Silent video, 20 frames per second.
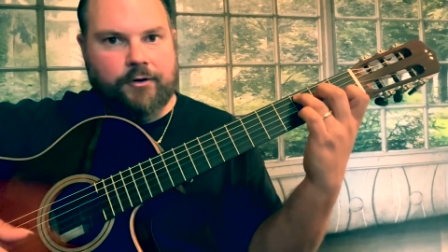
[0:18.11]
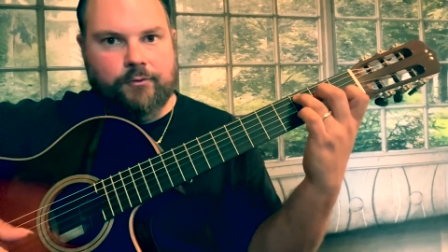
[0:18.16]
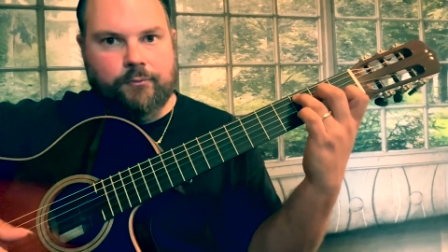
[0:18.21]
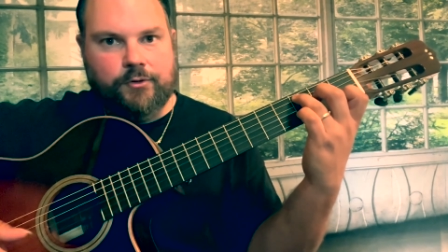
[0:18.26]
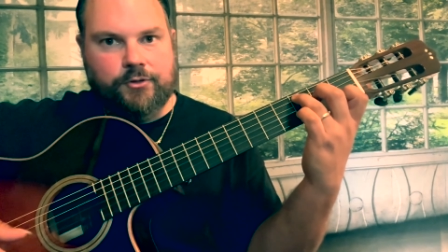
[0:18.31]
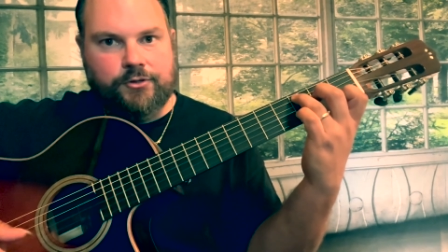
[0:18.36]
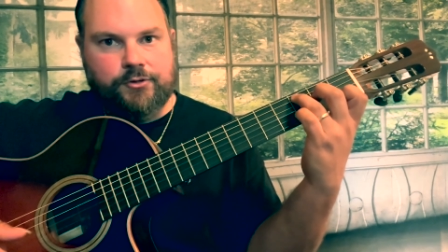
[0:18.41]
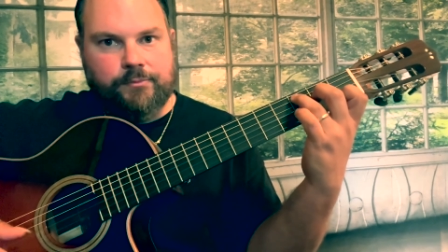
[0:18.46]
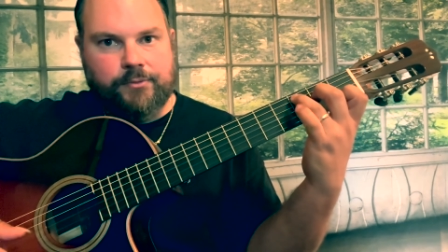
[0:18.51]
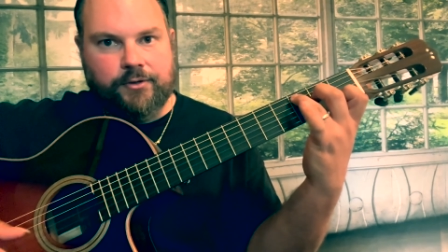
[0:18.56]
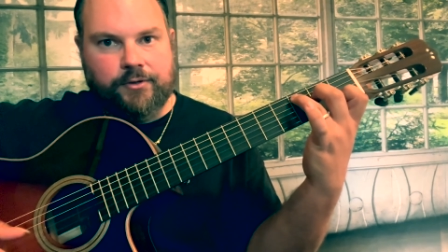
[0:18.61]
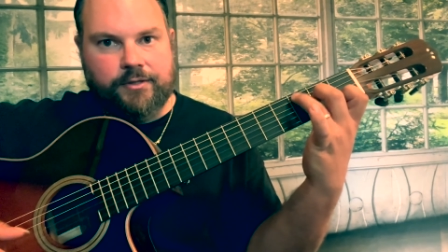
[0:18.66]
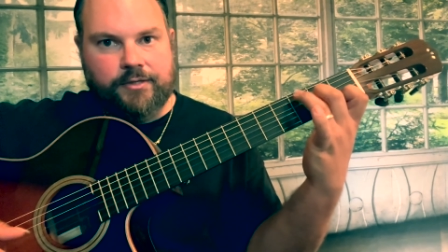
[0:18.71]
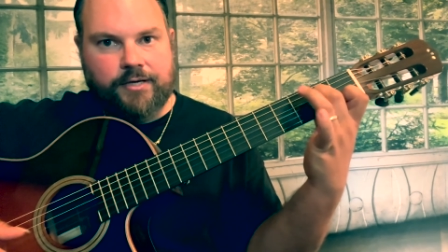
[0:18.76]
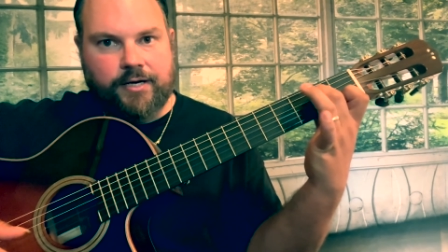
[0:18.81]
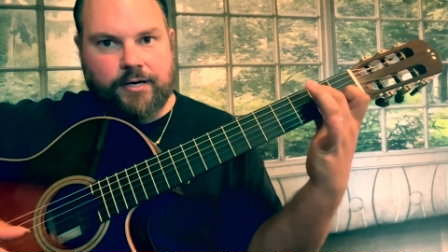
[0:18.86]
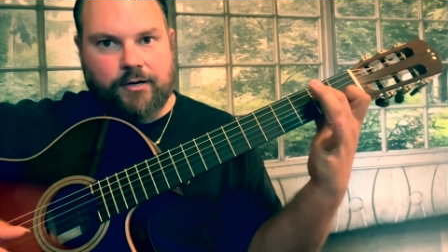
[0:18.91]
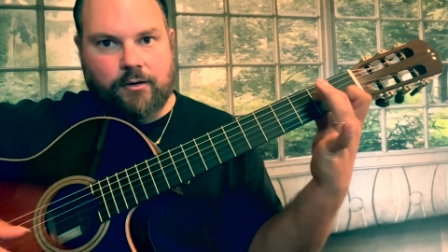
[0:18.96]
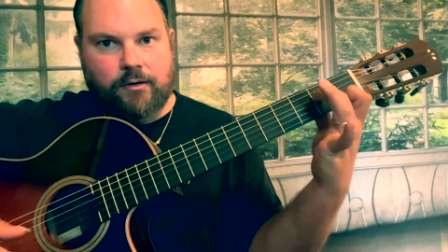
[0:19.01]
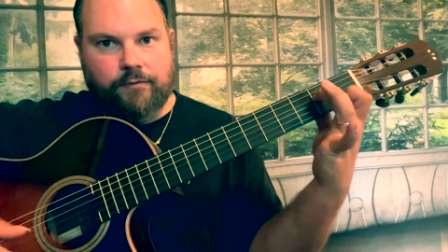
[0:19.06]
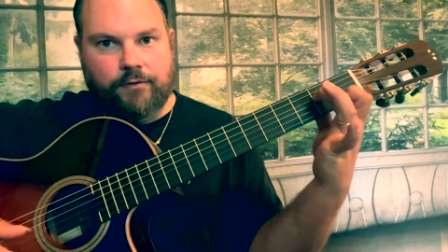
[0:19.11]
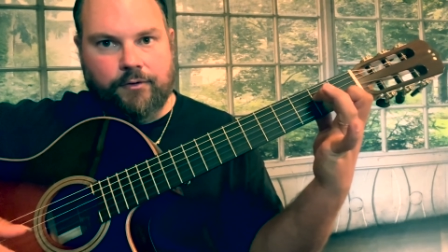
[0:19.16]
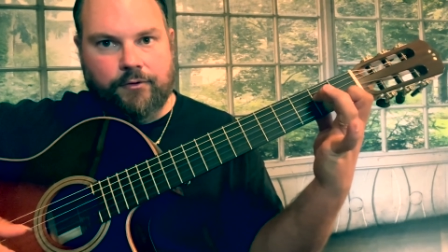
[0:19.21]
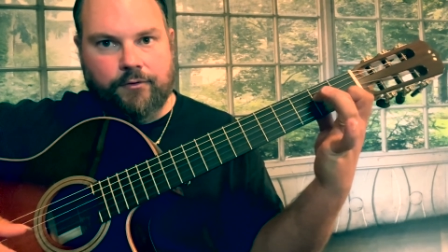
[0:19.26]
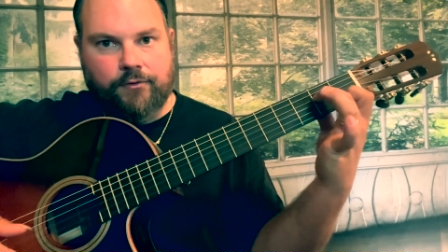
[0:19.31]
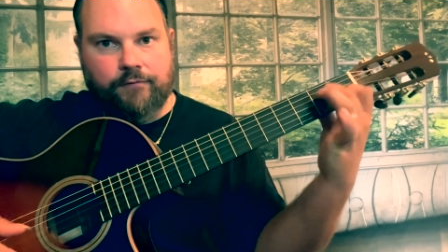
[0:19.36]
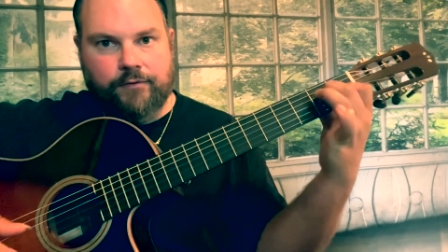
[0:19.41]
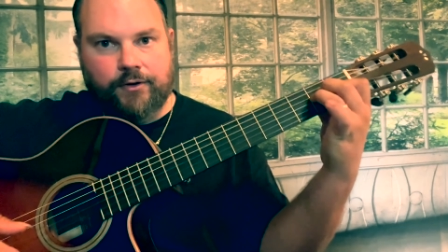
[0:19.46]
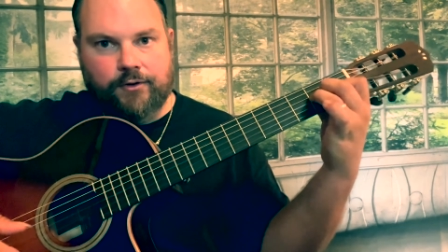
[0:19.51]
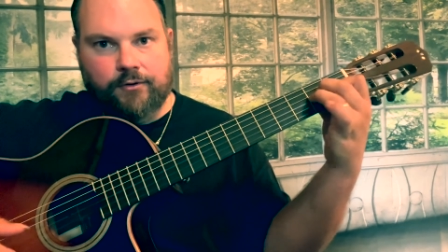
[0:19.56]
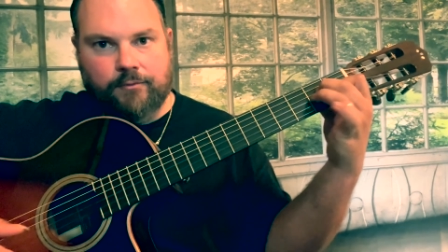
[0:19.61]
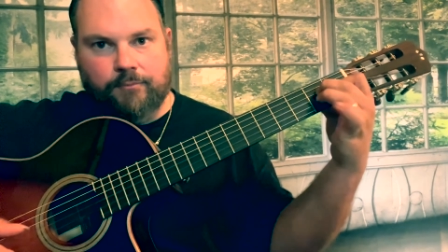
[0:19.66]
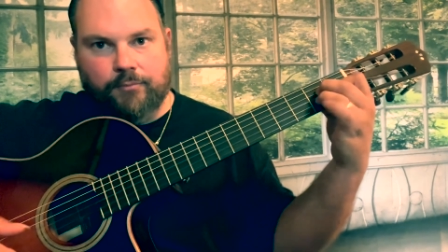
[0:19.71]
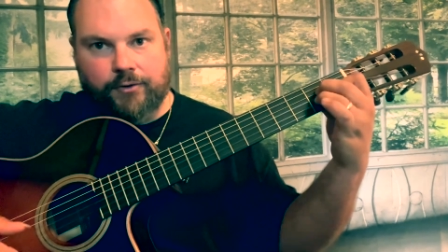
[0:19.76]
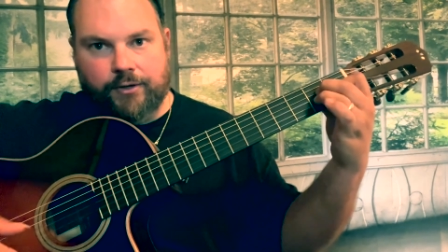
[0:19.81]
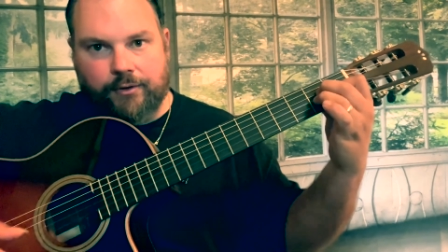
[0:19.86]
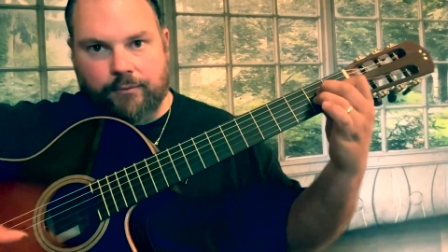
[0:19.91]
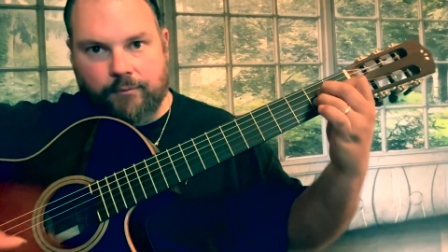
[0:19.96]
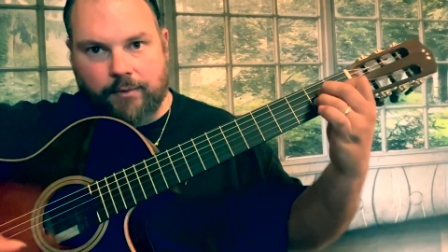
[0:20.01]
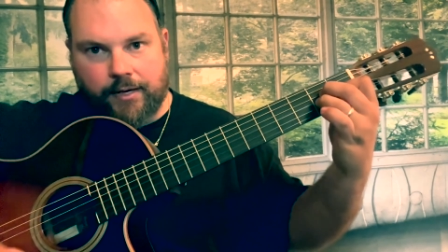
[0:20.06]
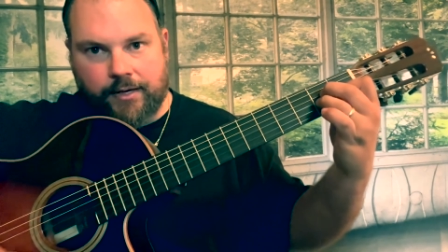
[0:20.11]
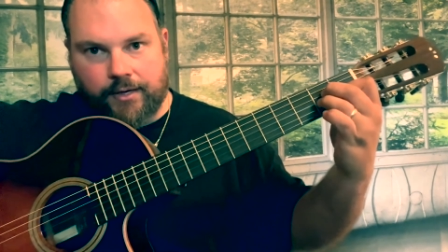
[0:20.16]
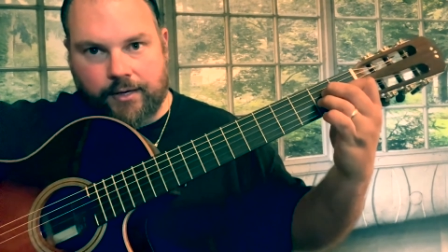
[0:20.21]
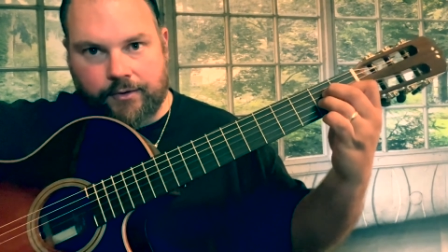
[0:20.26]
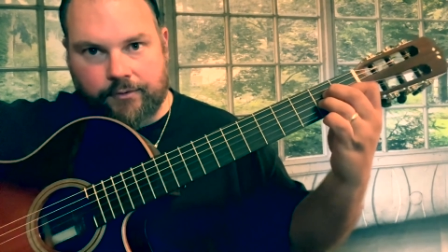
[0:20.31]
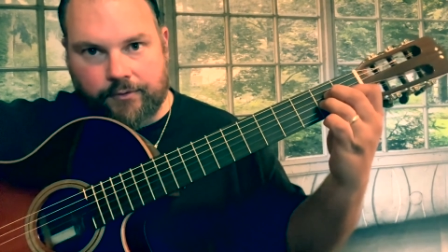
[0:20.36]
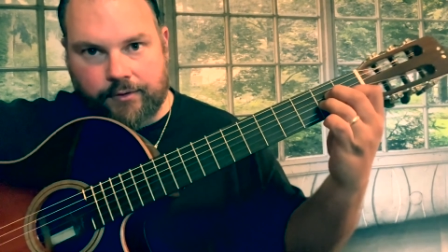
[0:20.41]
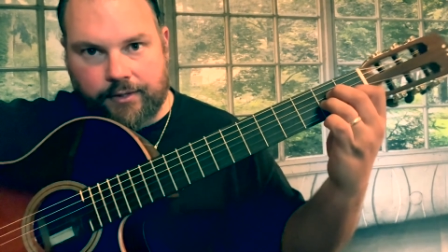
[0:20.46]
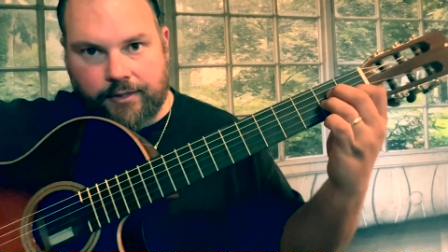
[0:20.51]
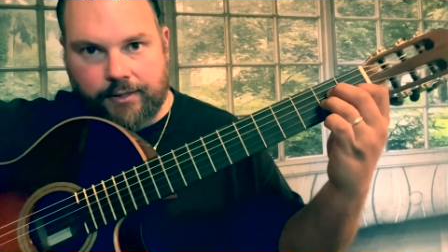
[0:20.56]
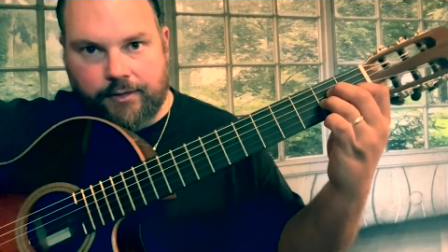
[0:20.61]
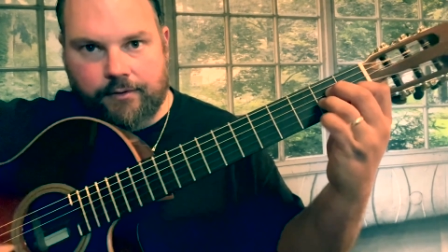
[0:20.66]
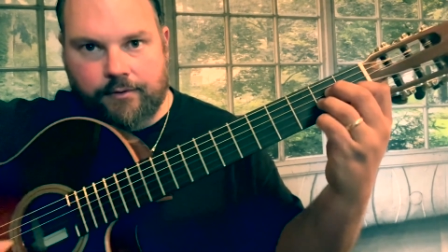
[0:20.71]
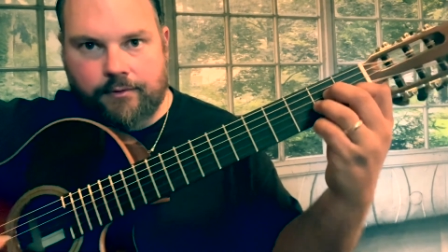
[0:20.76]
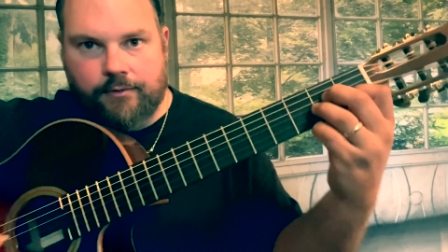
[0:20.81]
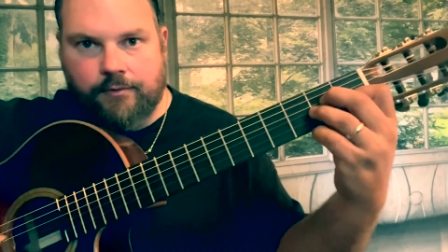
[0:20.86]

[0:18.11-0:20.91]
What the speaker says: which is merely taking off the third finger, putting it right underneath